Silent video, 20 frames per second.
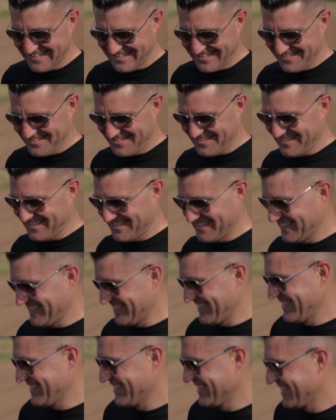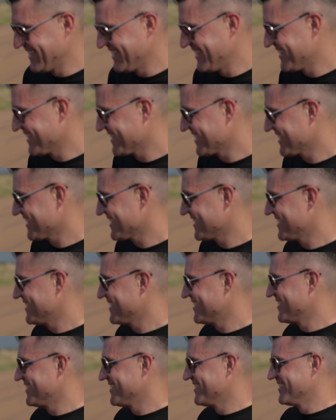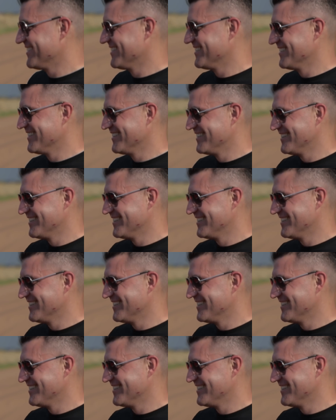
The person shown says nothing.